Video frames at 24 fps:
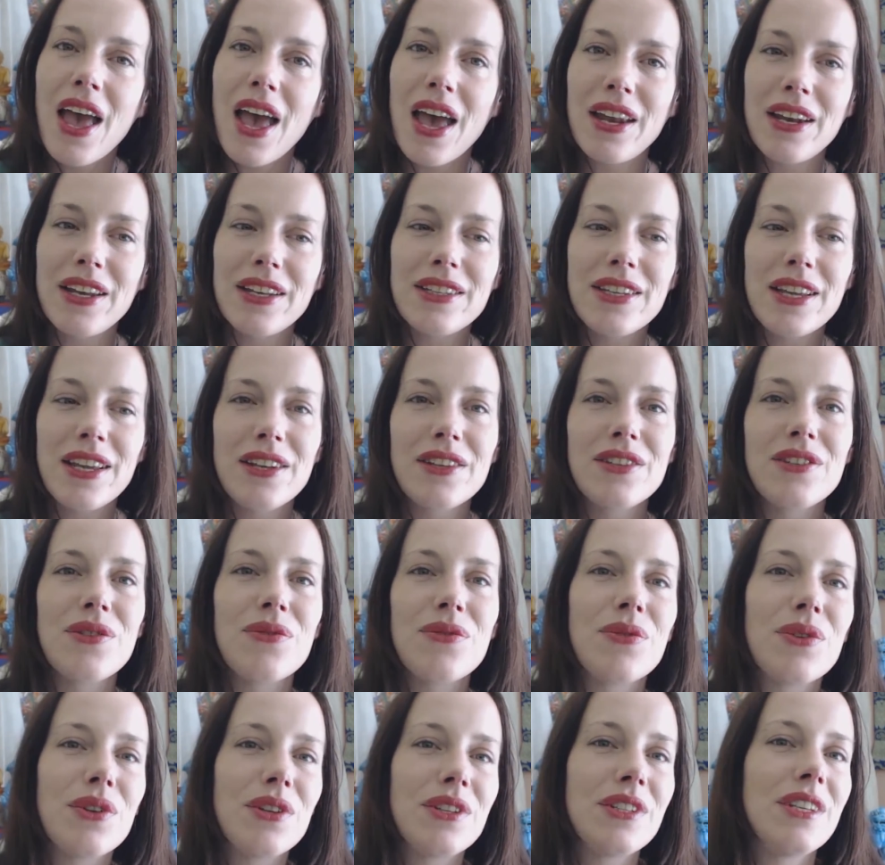and attend
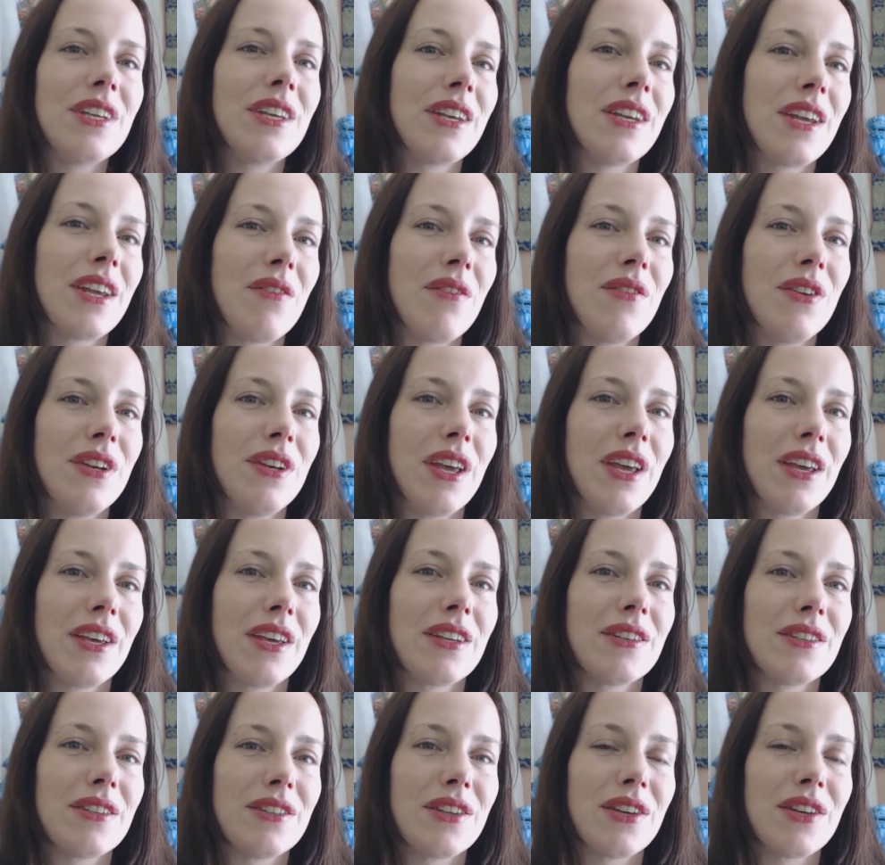to routine everyday
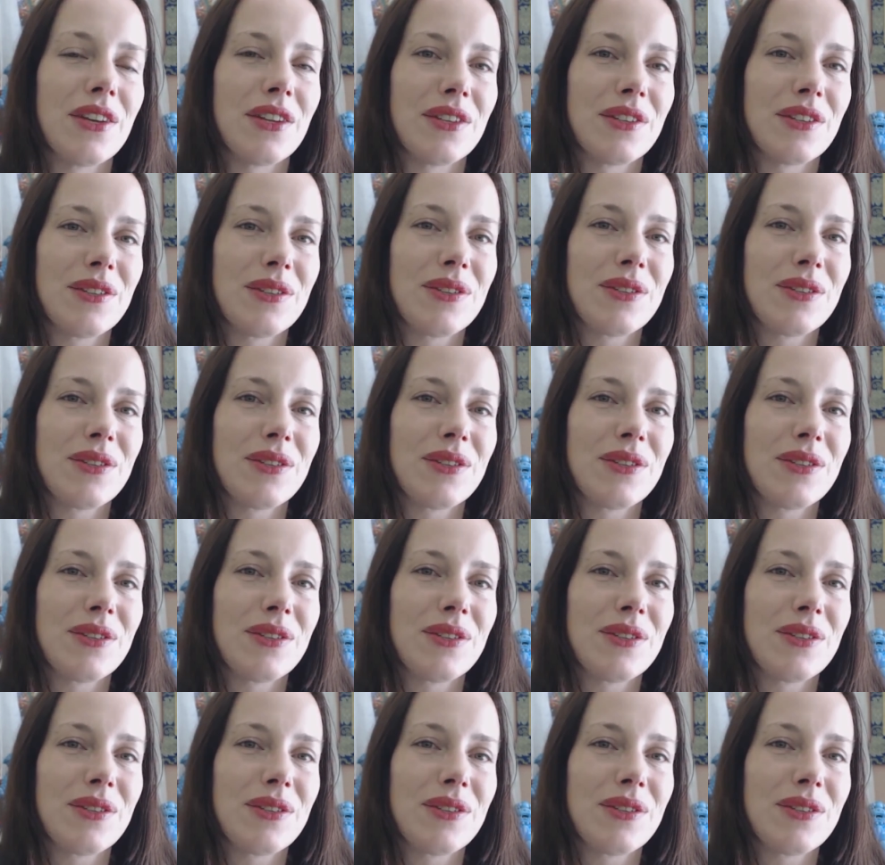concerns.